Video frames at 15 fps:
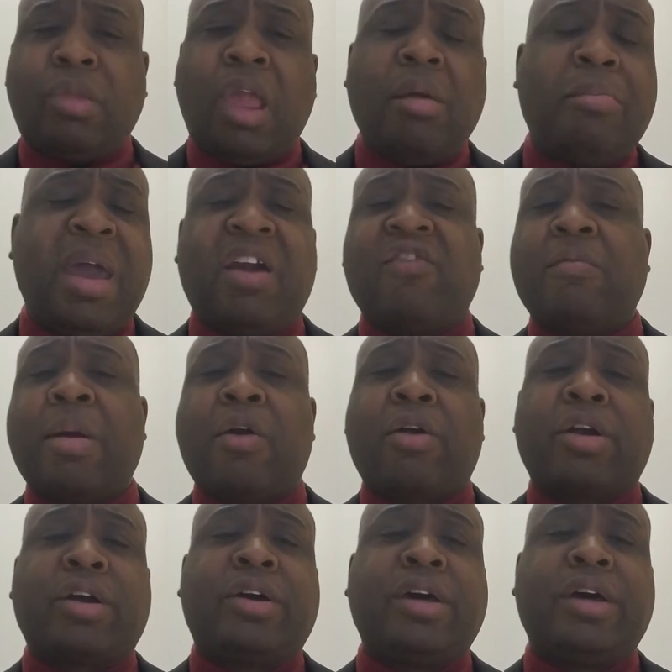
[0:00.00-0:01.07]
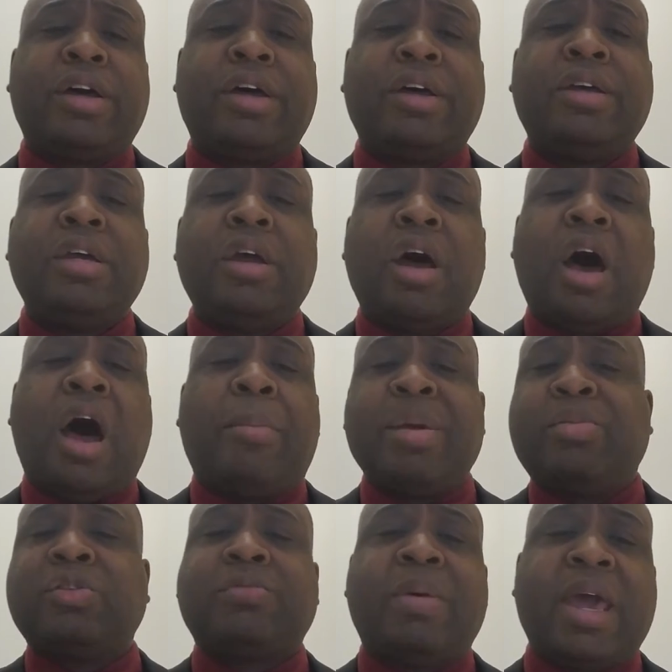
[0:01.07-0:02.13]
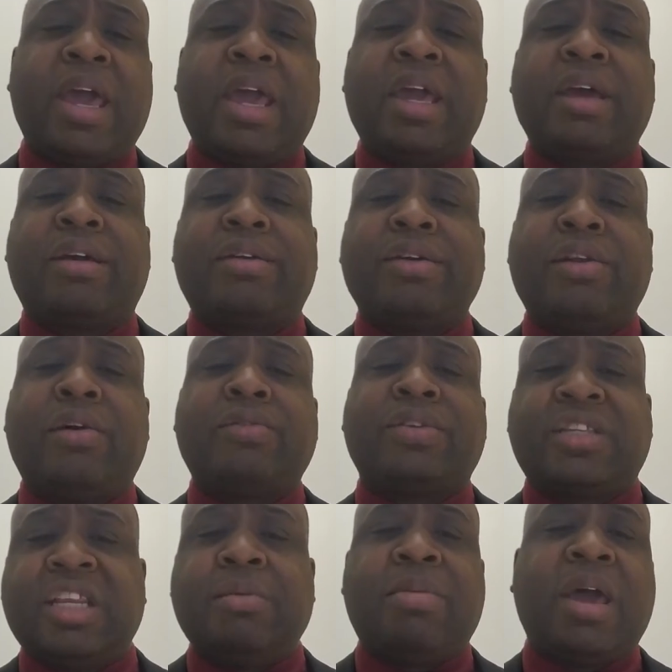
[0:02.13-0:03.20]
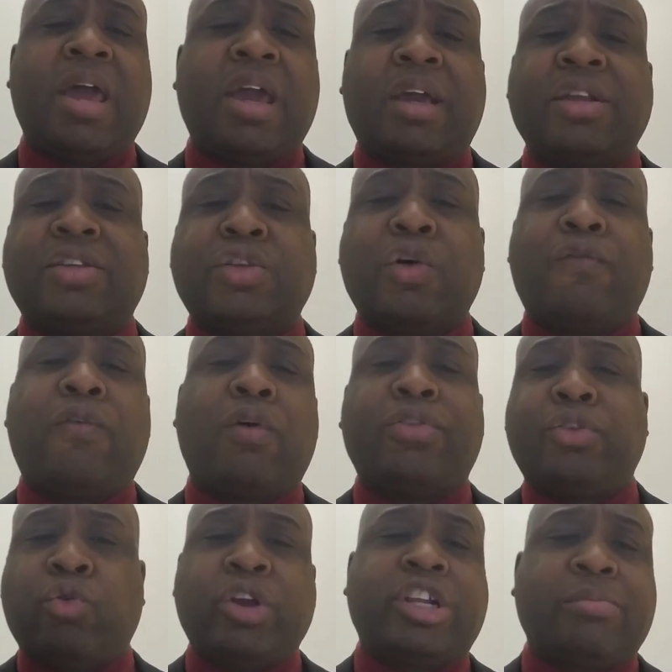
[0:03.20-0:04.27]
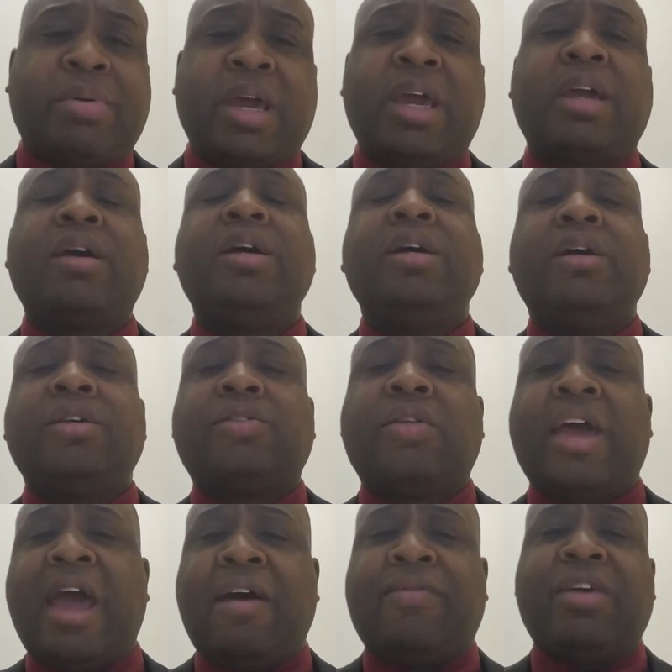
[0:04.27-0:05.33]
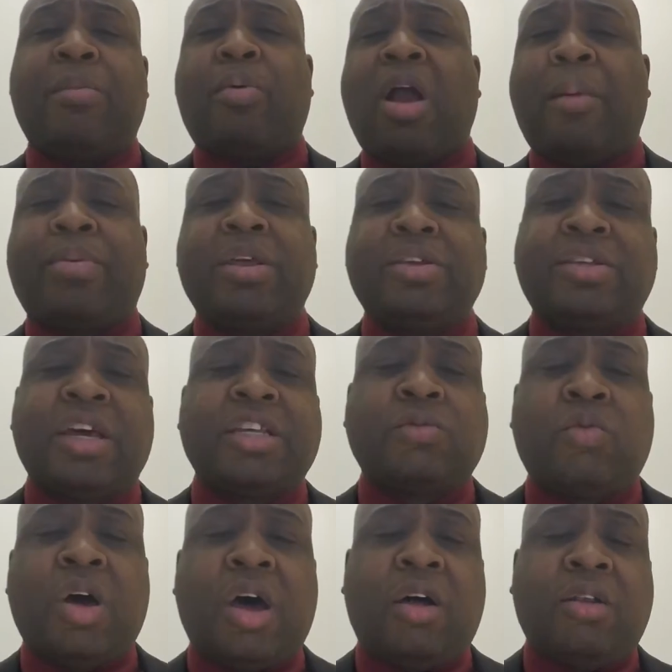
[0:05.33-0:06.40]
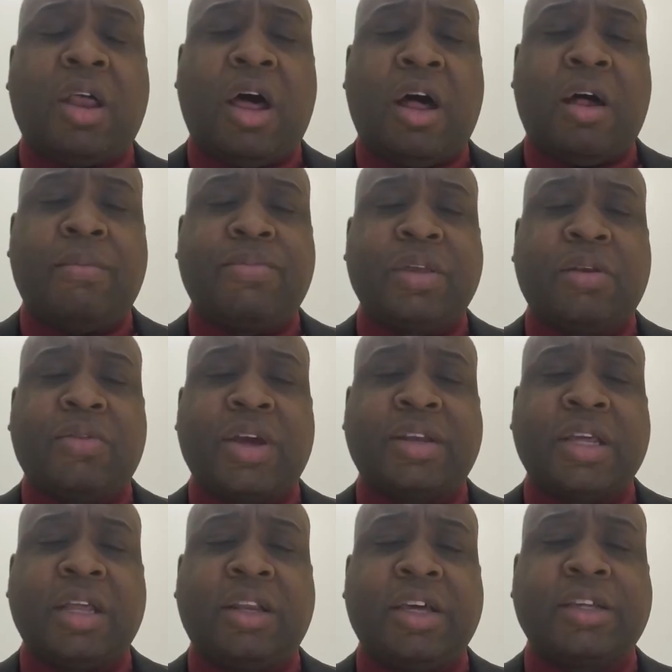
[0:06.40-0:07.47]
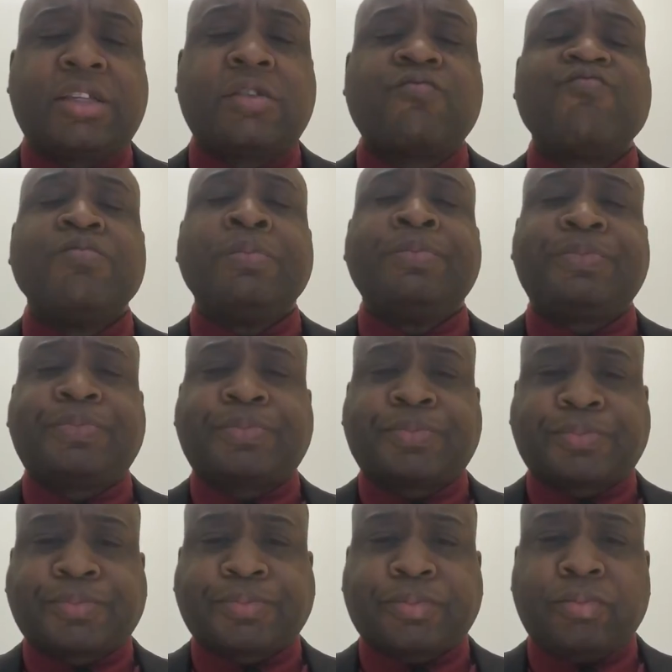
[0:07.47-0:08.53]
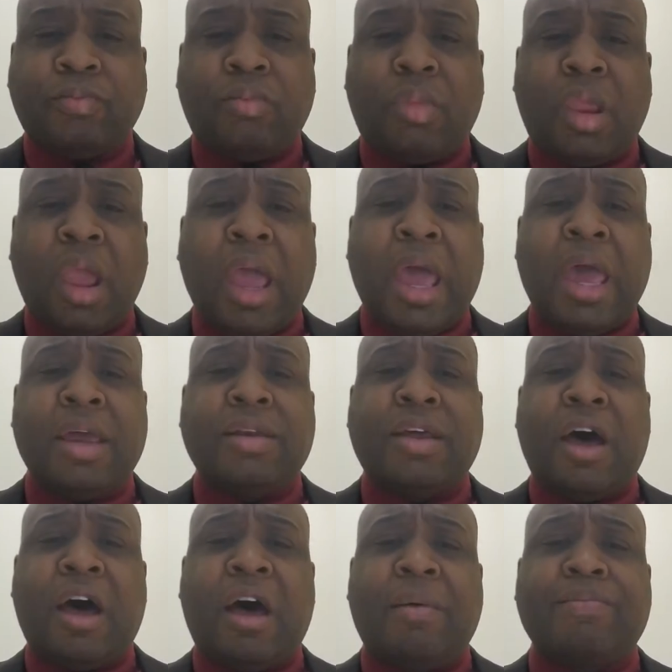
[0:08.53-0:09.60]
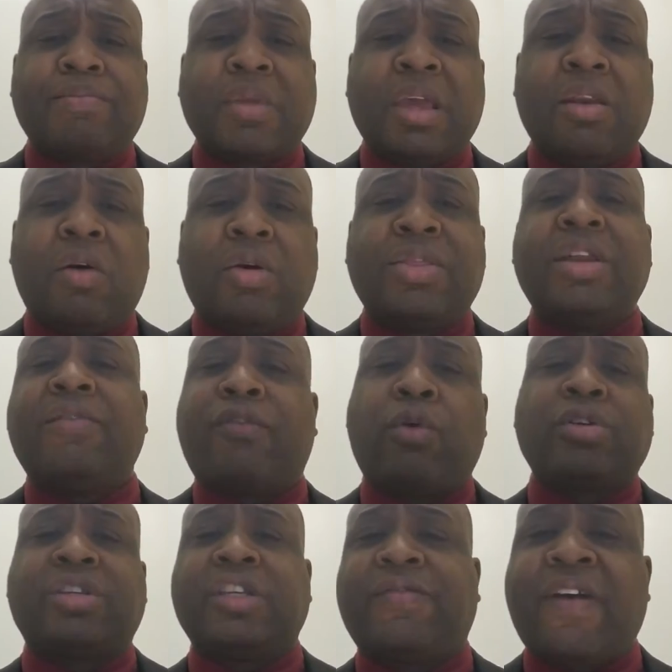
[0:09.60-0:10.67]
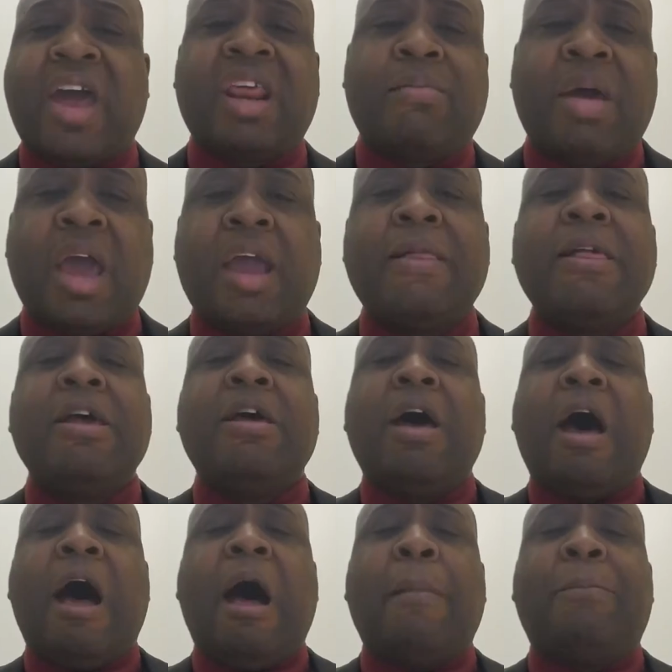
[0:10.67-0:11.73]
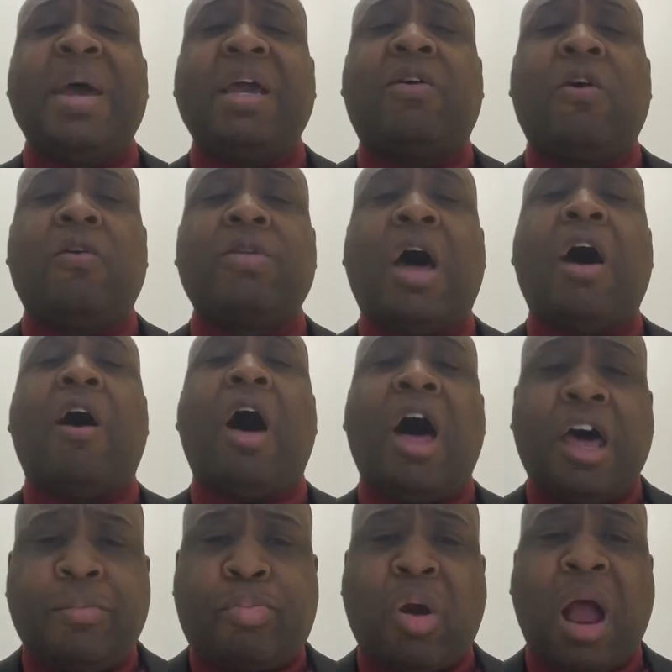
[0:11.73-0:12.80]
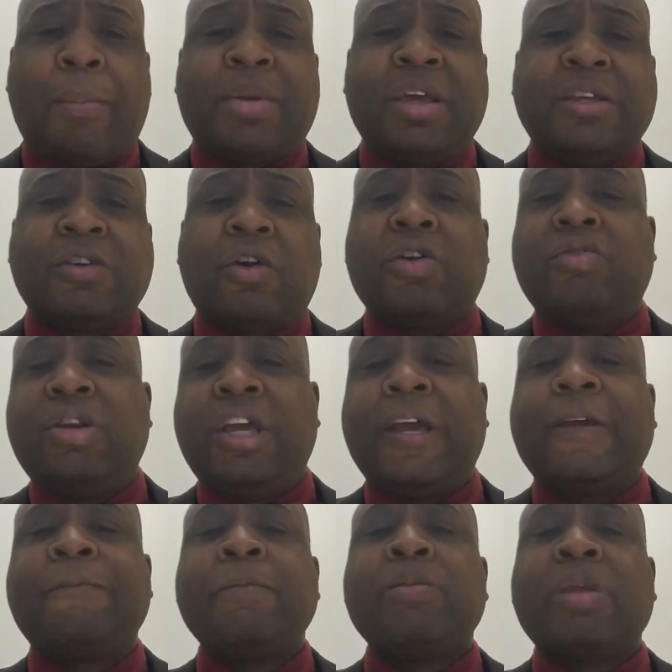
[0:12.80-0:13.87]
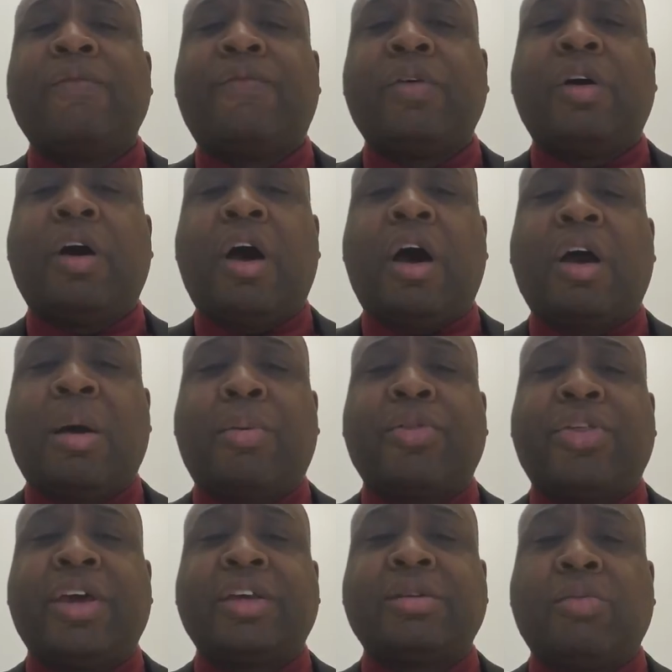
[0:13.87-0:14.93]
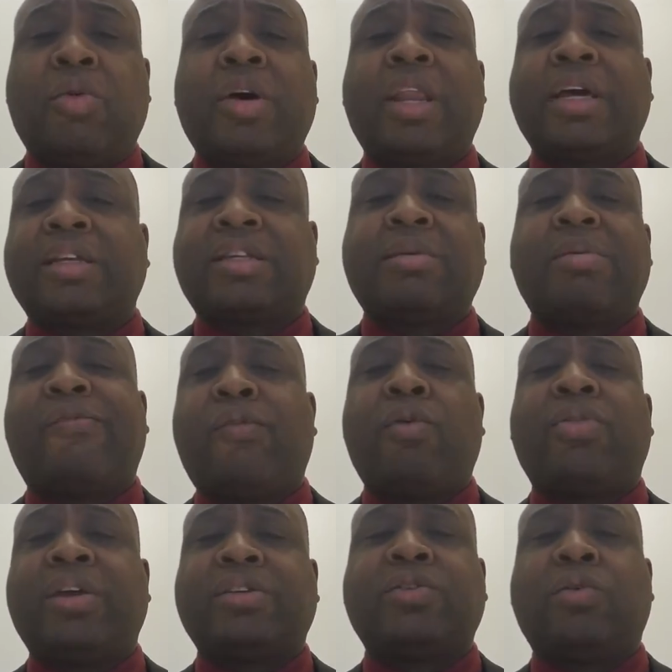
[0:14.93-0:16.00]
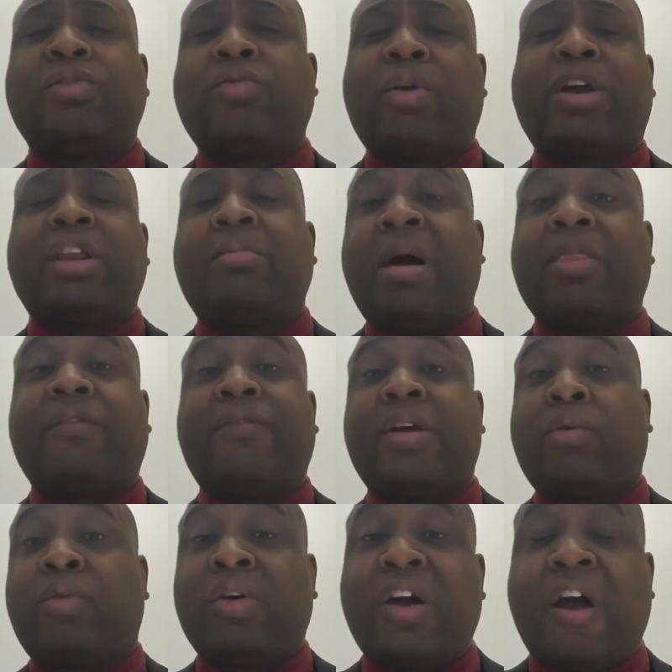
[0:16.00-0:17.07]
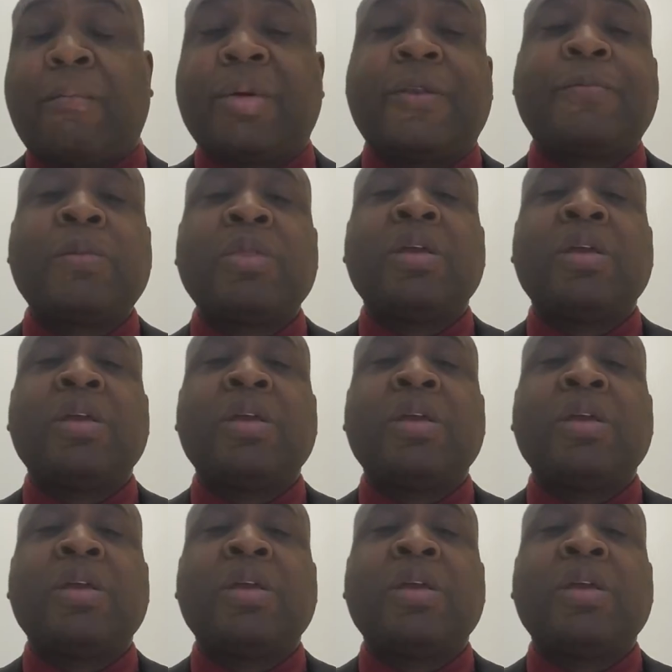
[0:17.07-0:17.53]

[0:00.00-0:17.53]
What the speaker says: Bank of America, People's Bank, Citibank, and so forth, Deutsche Bank. So they have their properties as well, that they list. And, and then, of course, it's Fannie Mae. Bank-owned HUD properties are unique for a couple of things. Number one, like I said before, they sold directly by the federal government.